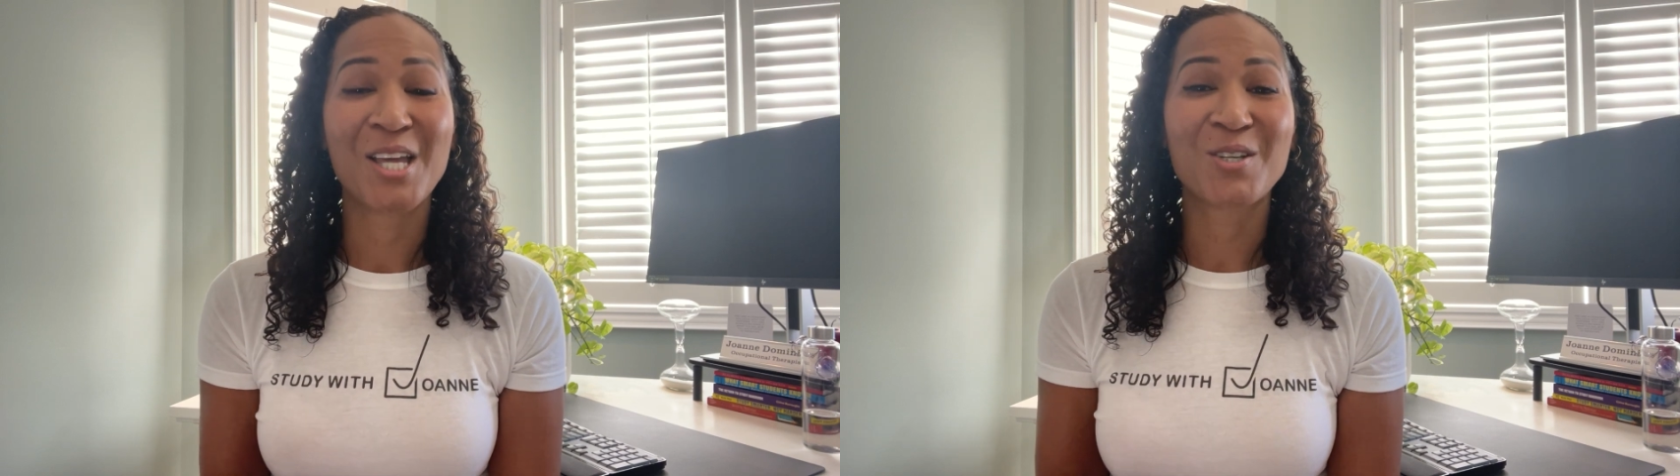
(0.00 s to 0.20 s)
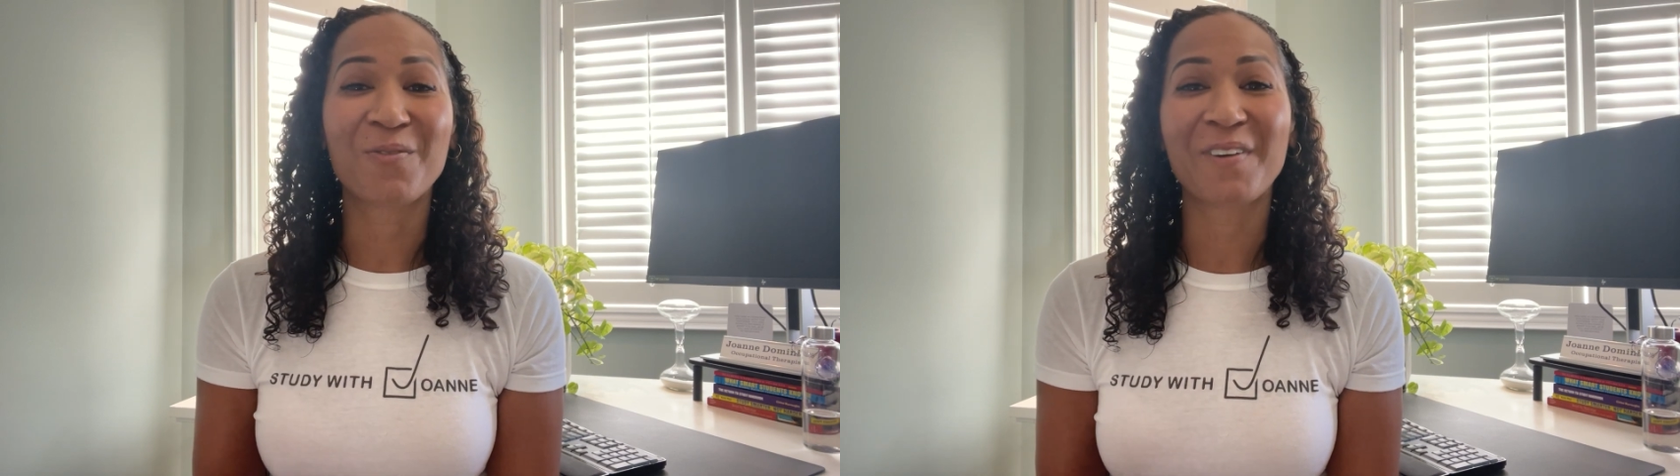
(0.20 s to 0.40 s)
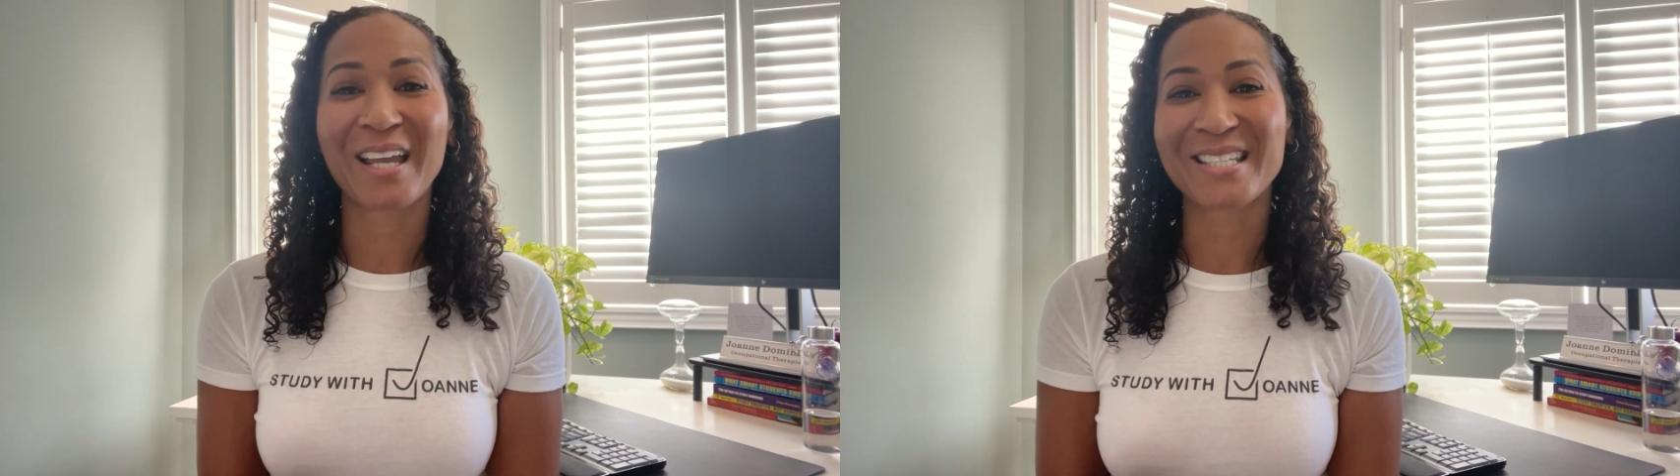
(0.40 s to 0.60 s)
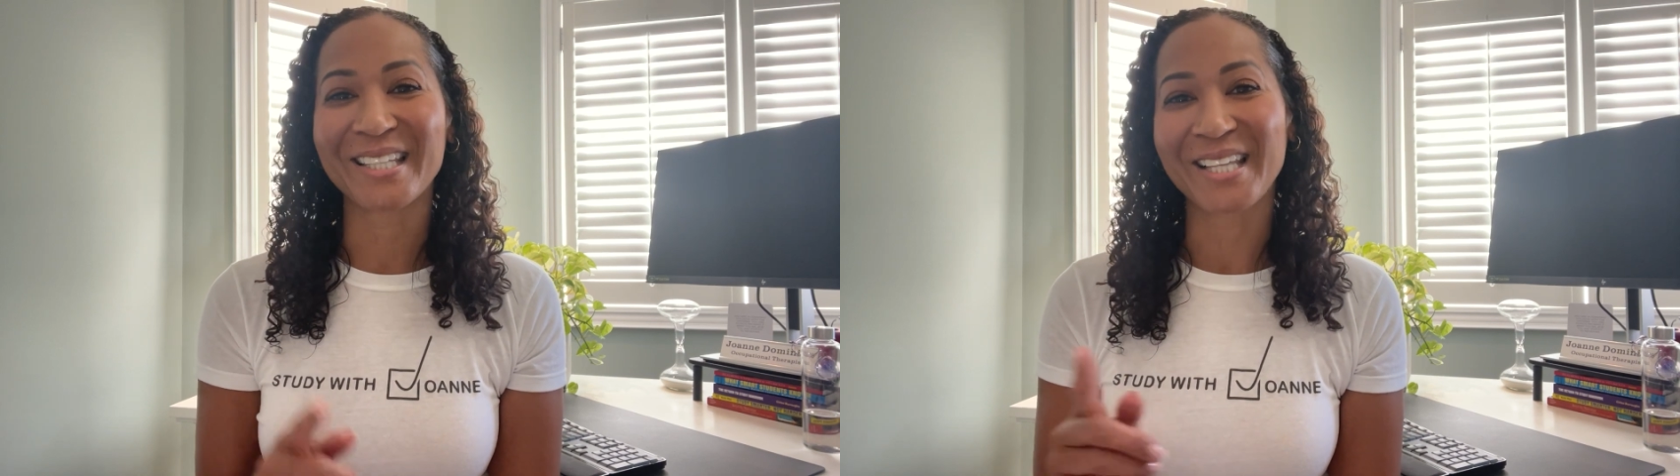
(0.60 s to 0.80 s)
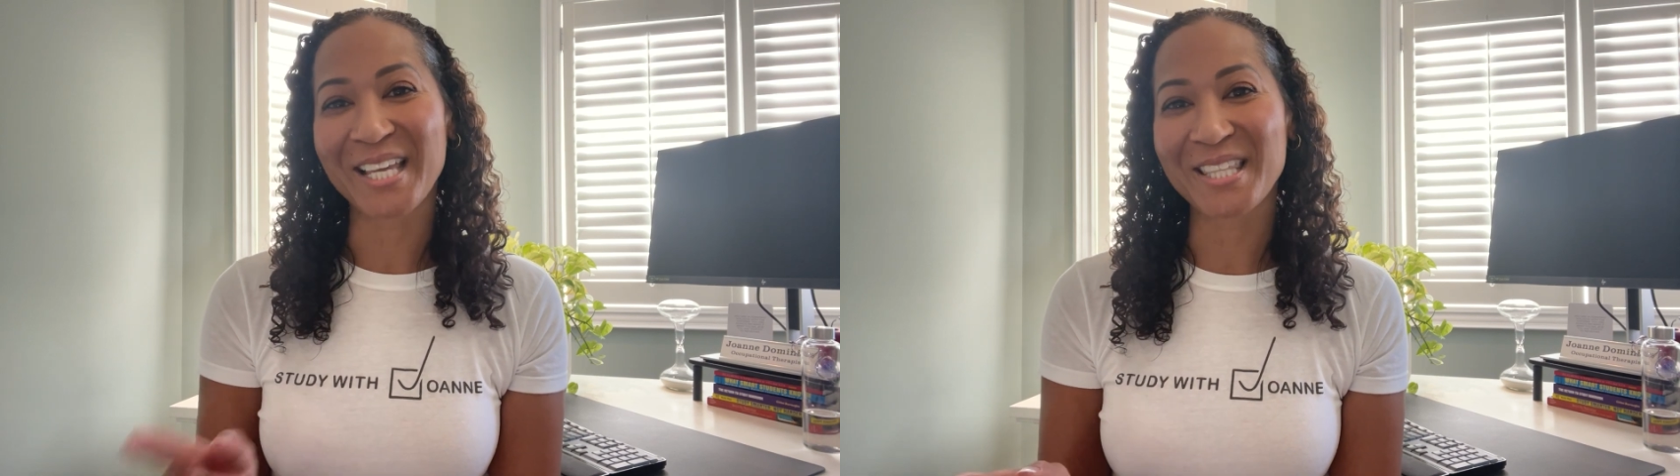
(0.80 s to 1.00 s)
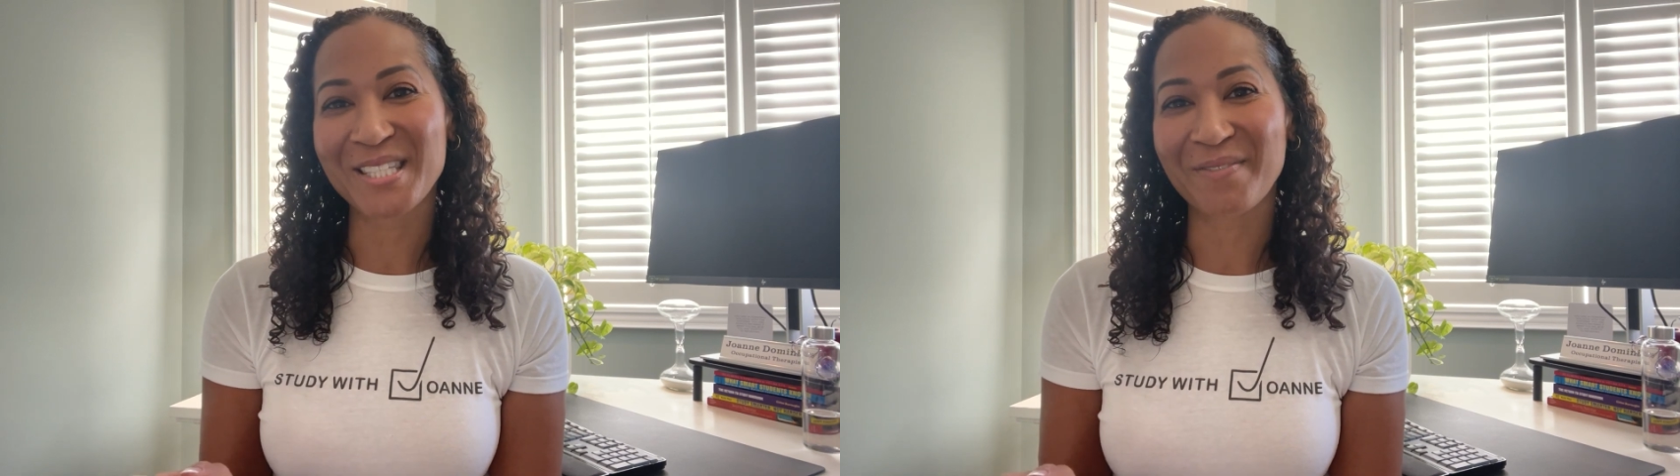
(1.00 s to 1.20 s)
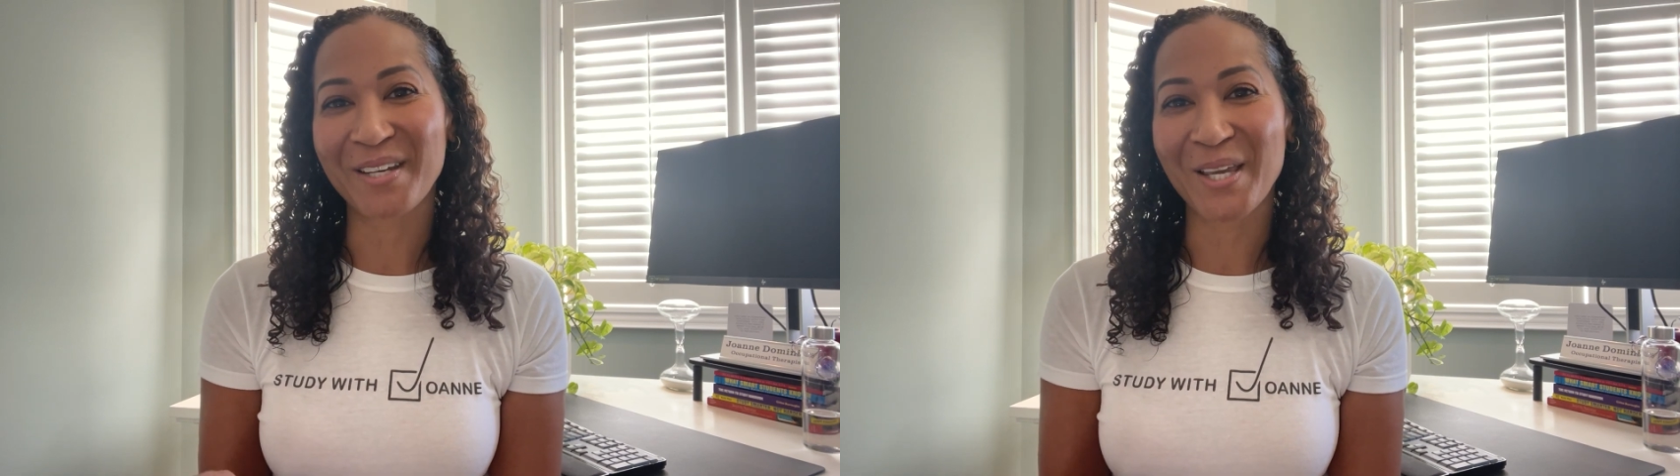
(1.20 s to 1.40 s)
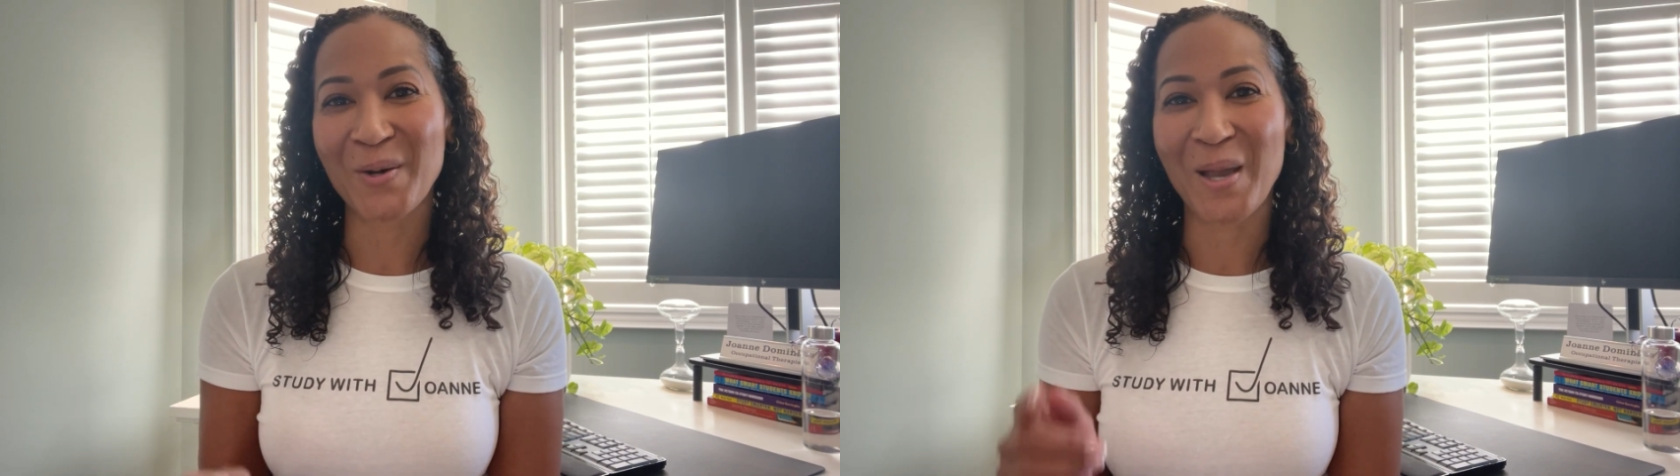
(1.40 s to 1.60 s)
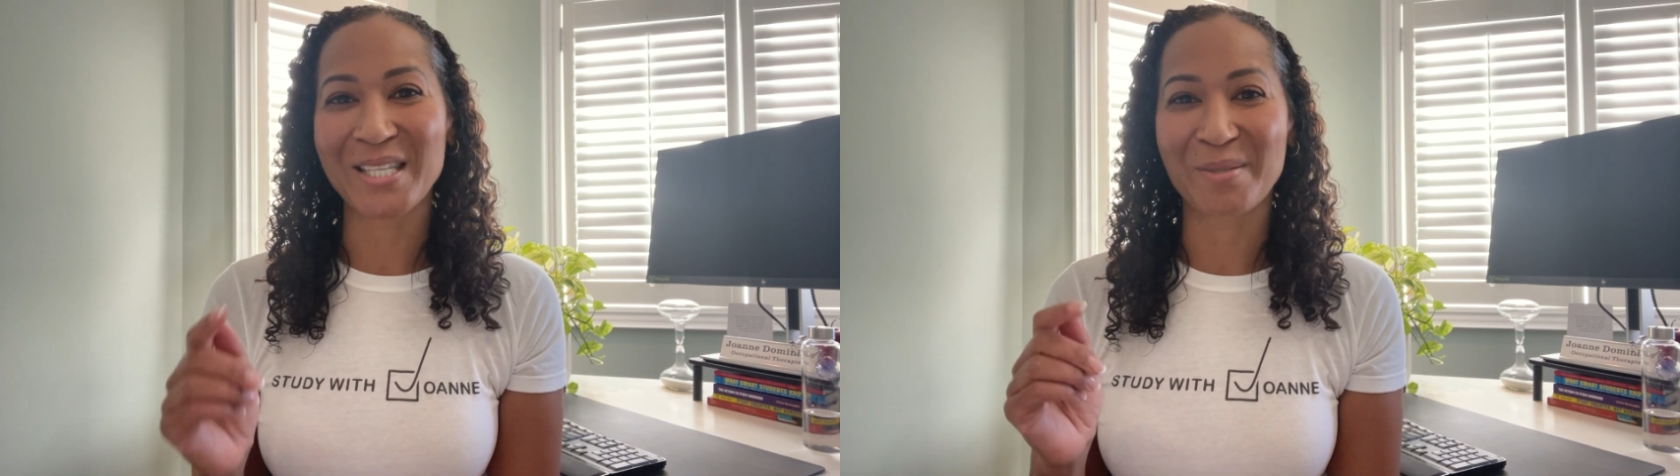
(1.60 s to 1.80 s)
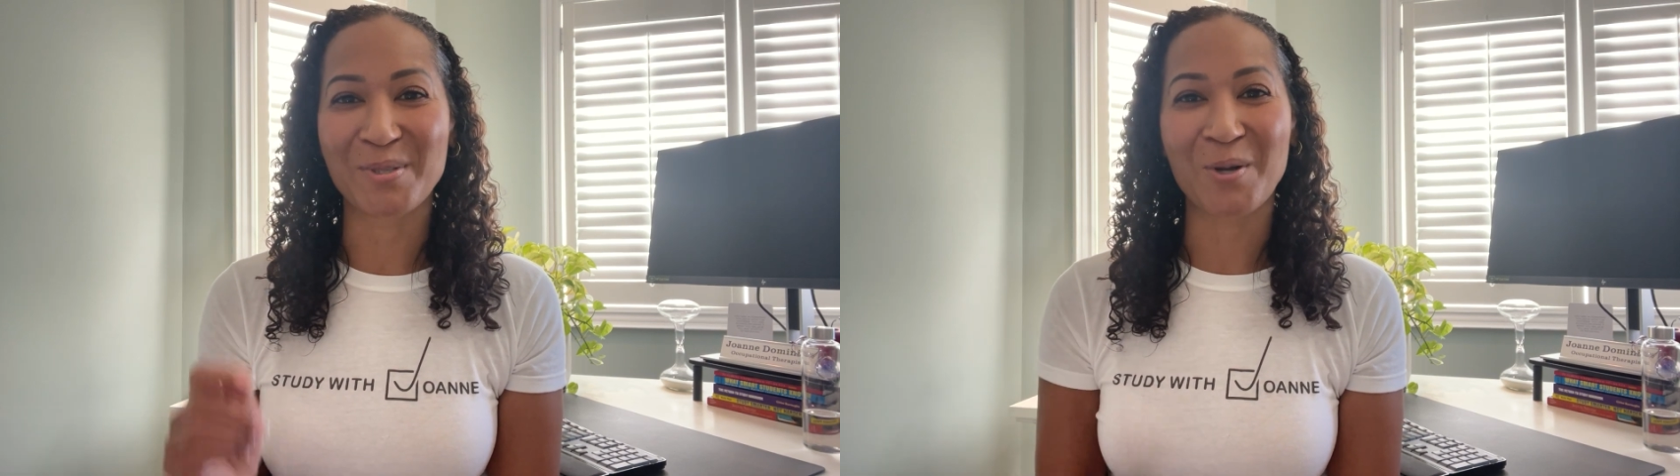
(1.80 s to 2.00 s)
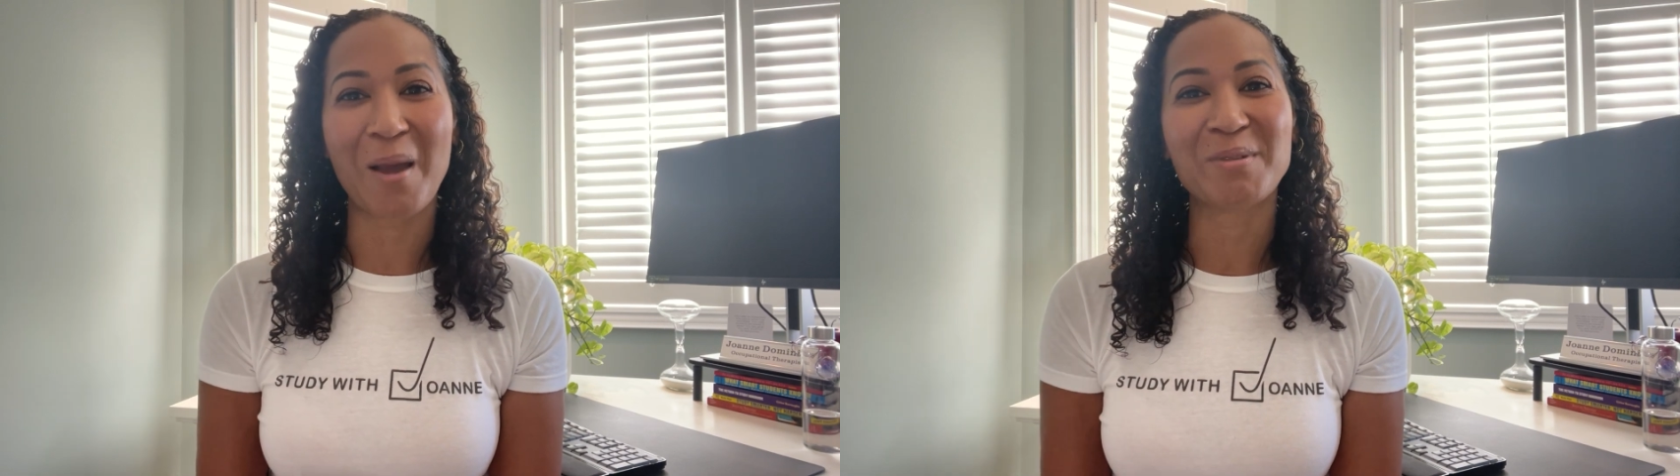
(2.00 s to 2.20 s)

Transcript: Don't forget to like this video and subscribe